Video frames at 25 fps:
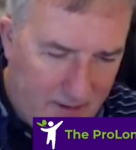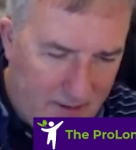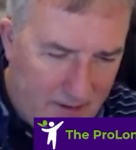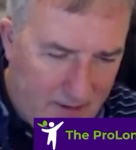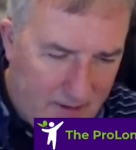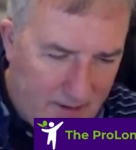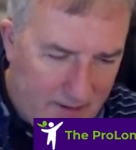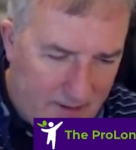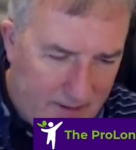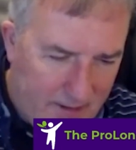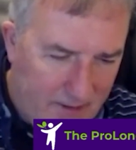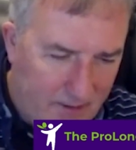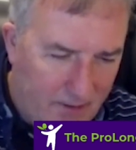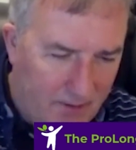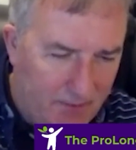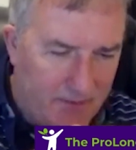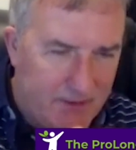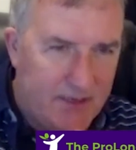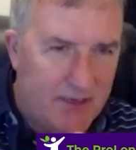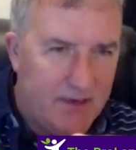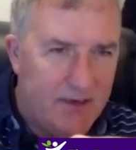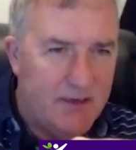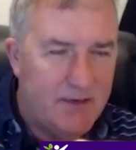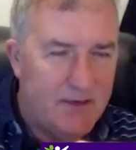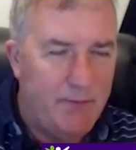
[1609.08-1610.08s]
and then all of a
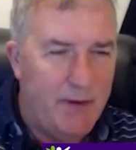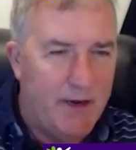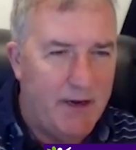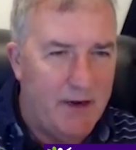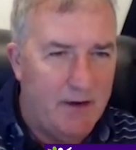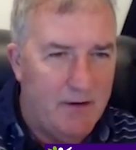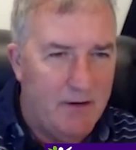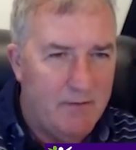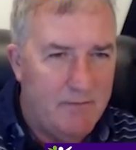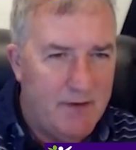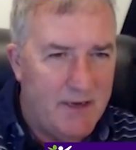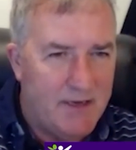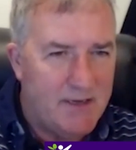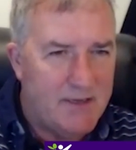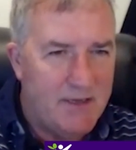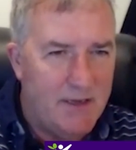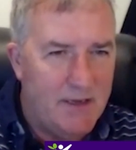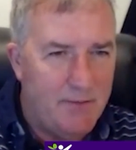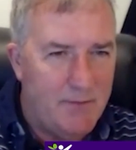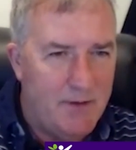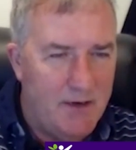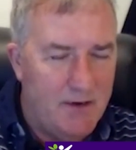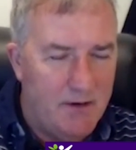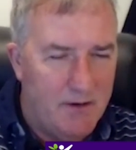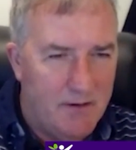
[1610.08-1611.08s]
sudden it's bigger. Next
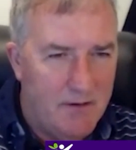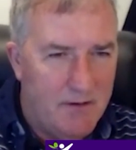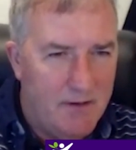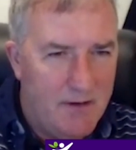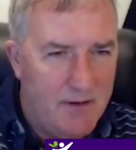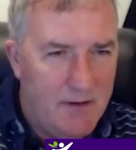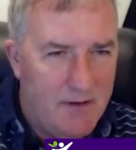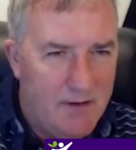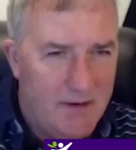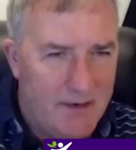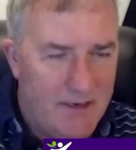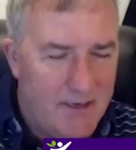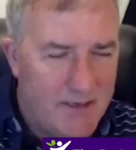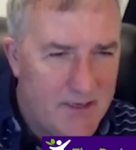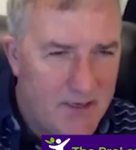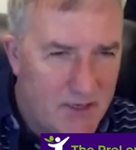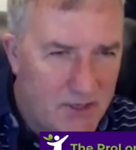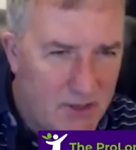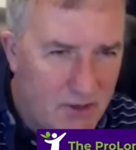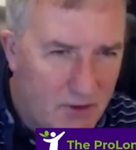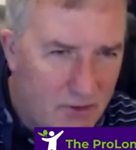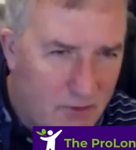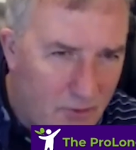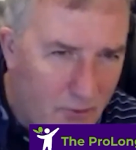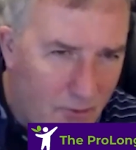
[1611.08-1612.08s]
time you look, it doesn't
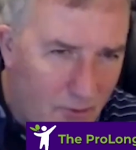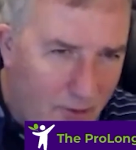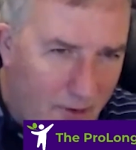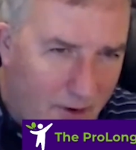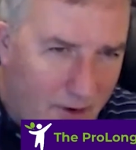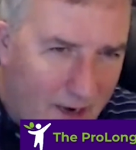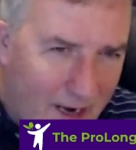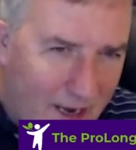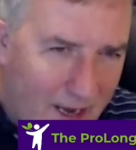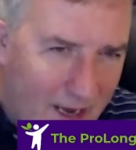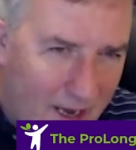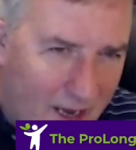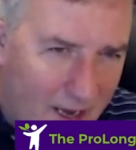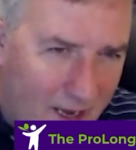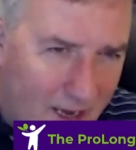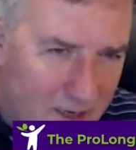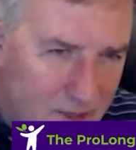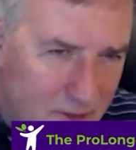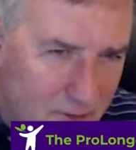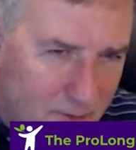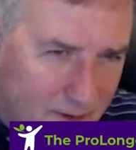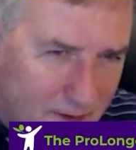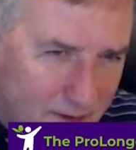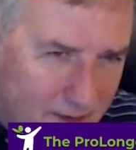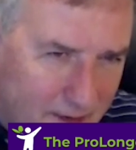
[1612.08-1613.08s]
just
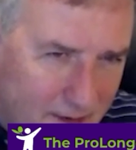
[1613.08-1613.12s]
gradually